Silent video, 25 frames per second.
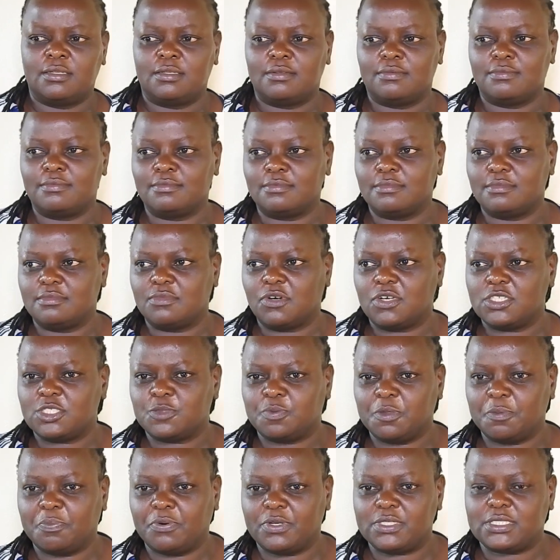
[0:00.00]

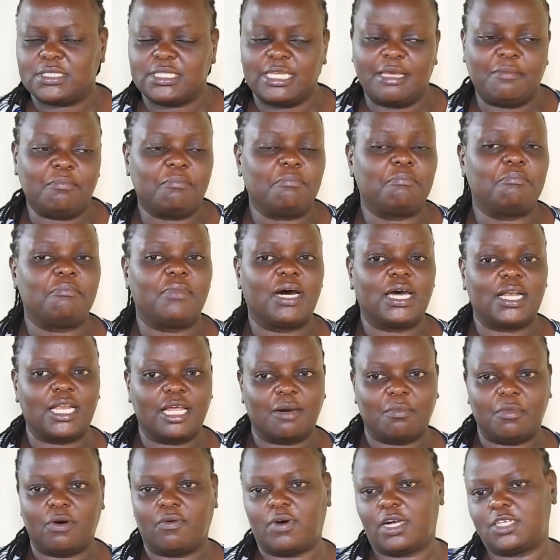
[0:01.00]
Most people say,
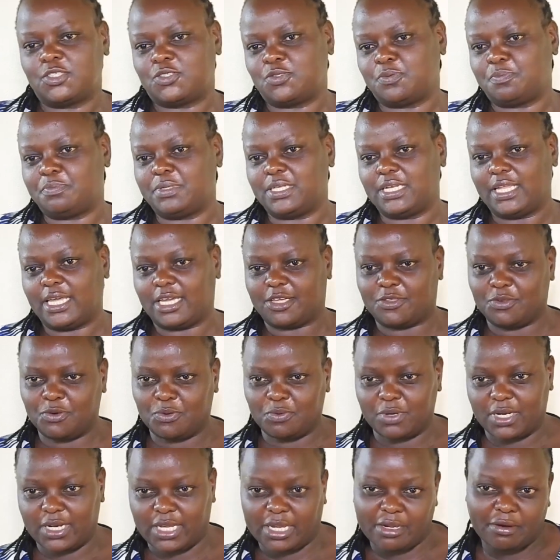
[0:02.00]
Madam, I want to be like you
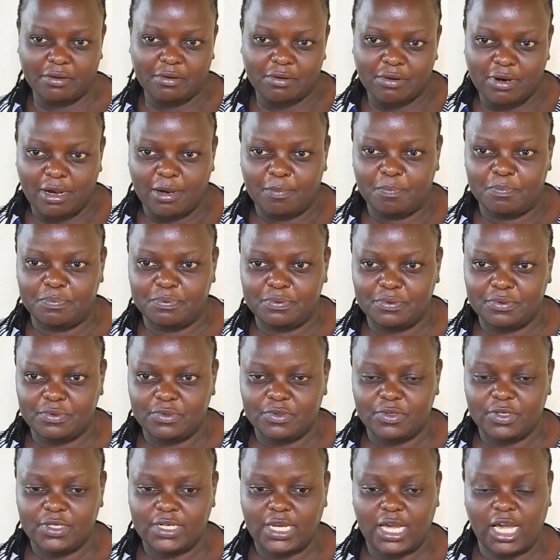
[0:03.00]
when I grow up.
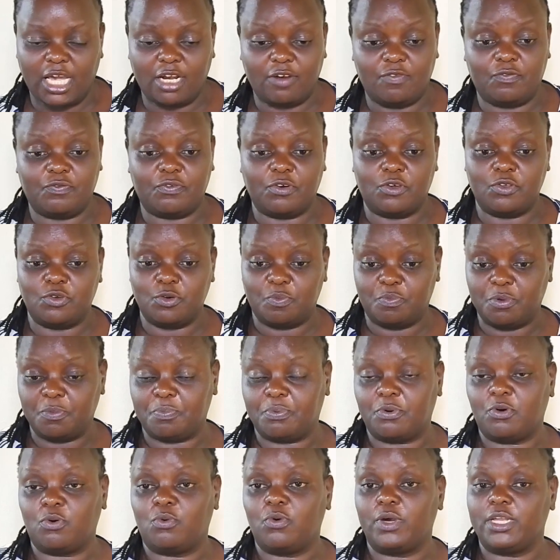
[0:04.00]
And for you
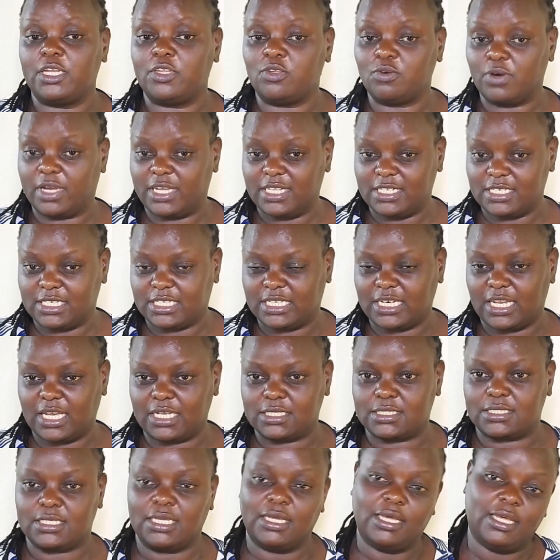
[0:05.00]
people, when you are in
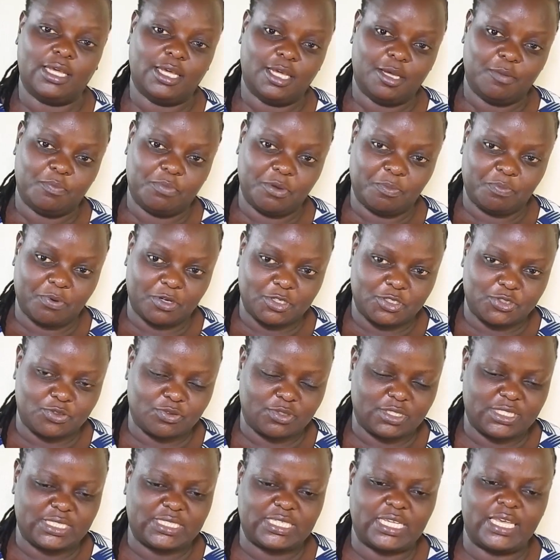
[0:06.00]
class, people
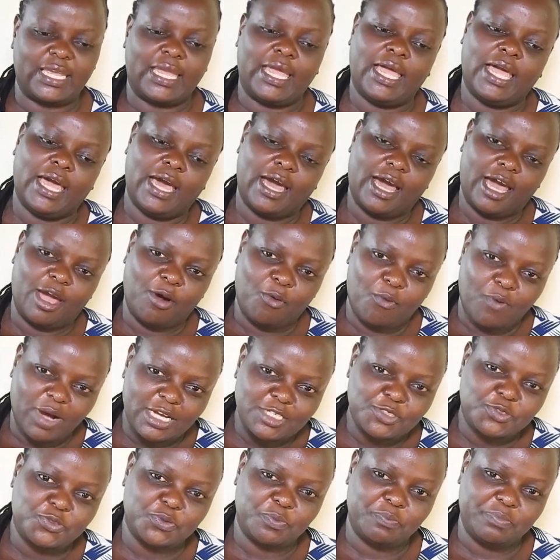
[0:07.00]
should say, I
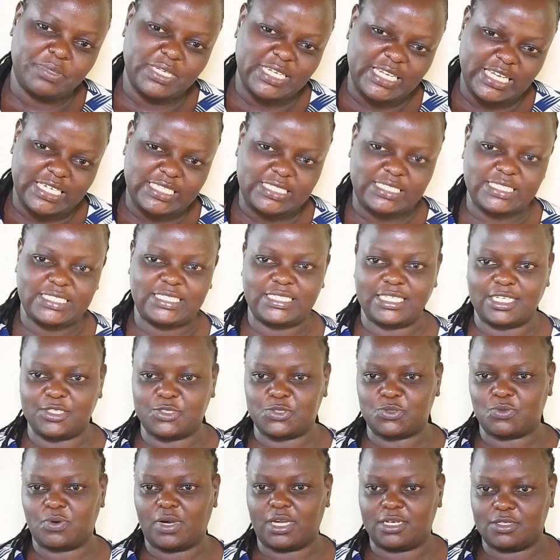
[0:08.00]
want to be like teacher
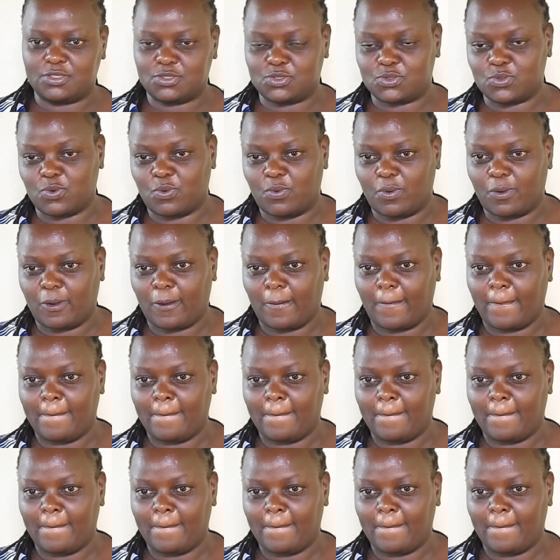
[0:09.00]
so-and-so.